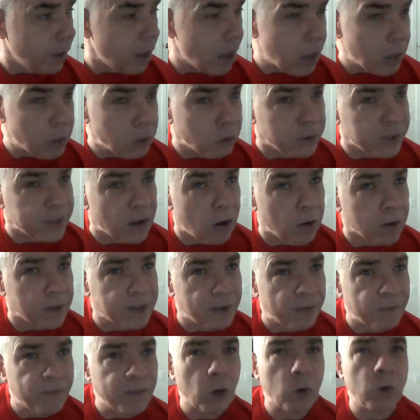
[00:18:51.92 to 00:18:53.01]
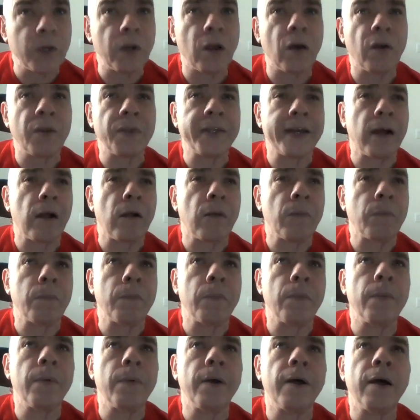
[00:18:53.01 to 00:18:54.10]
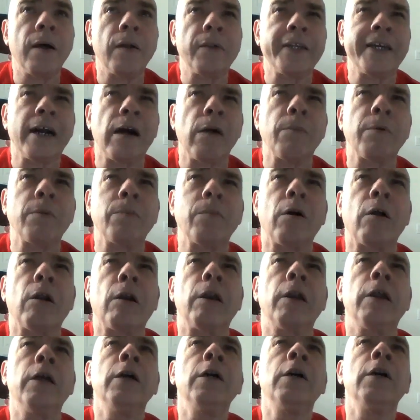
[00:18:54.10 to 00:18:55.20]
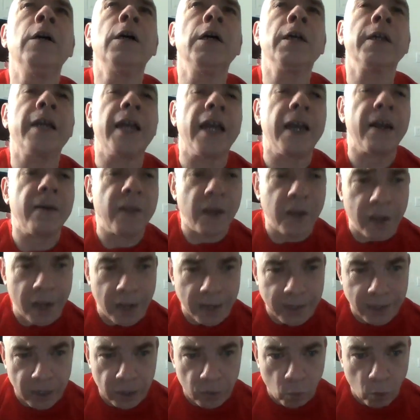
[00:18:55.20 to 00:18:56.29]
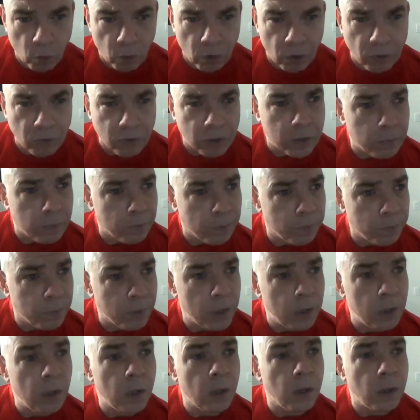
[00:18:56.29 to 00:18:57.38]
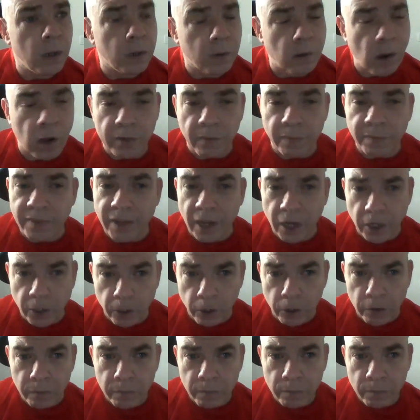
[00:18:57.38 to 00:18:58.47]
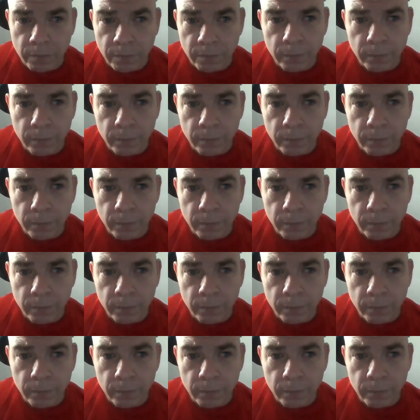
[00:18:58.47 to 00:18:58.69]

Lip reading: Other songs of note on the album are King of the Nighttime World, God of Thunder.